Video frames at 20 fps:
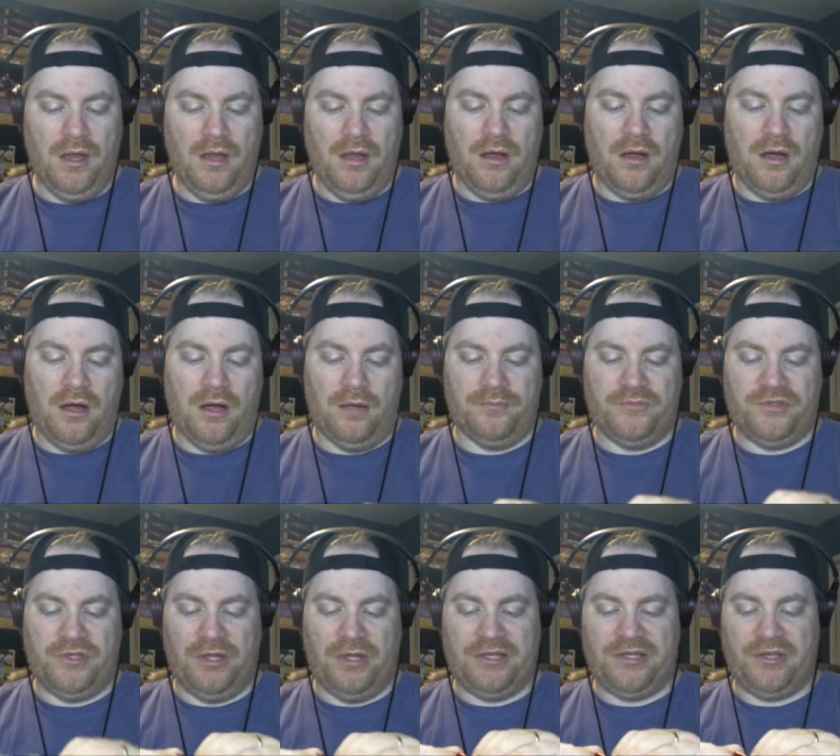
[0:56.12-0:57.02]

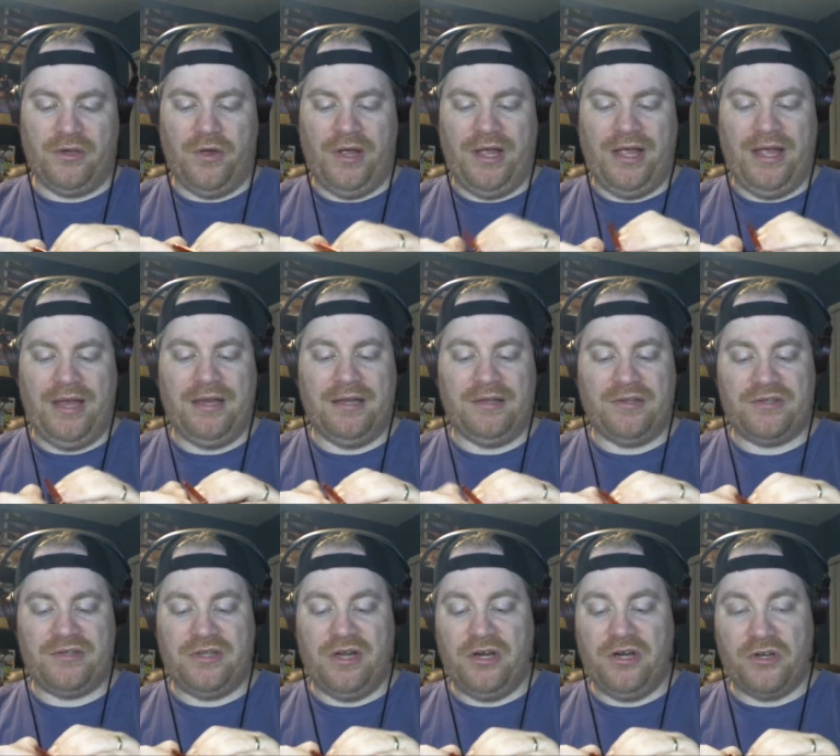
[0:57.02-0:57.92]
So let's go ahead and
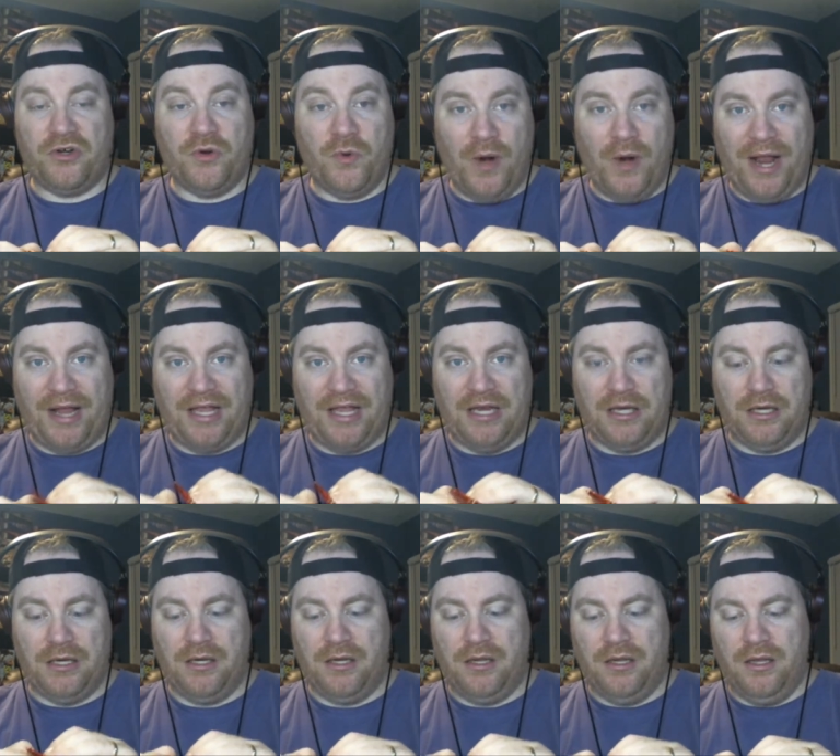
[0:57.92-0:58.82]
start
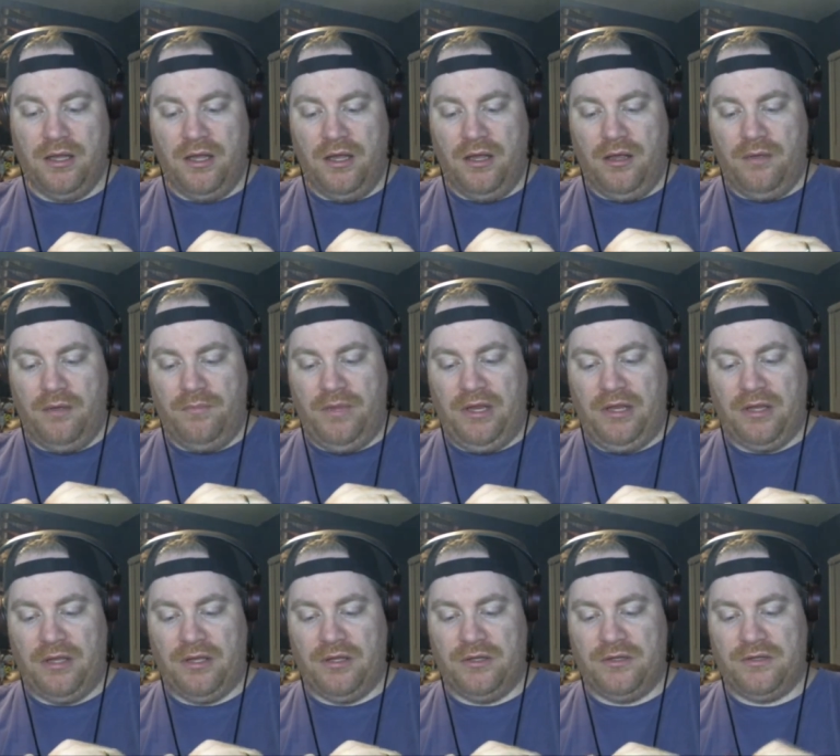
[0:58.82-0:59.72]
cracking,
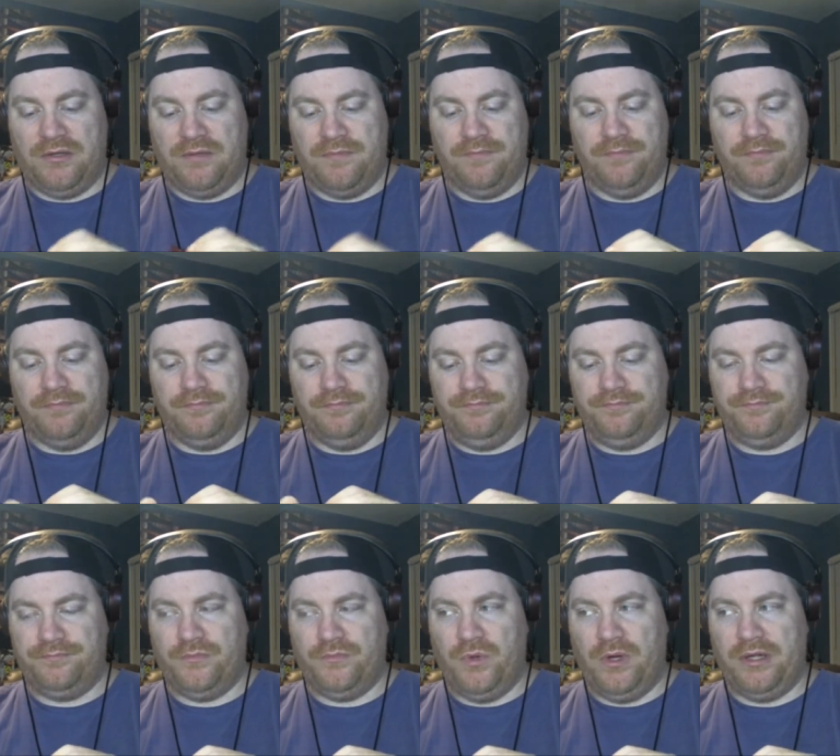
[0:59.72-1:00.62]
because,
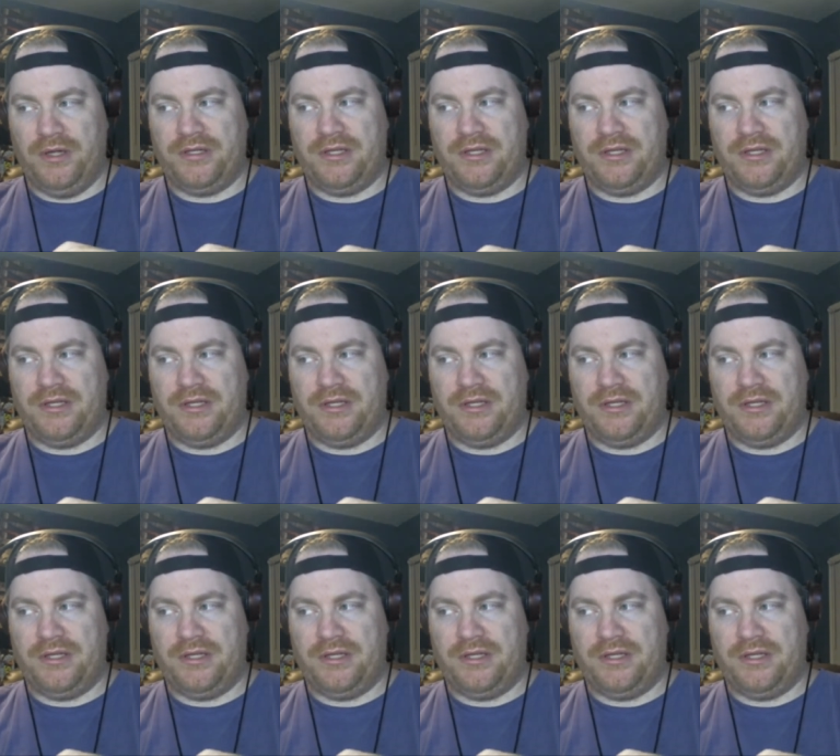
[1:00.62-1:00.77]
well, it's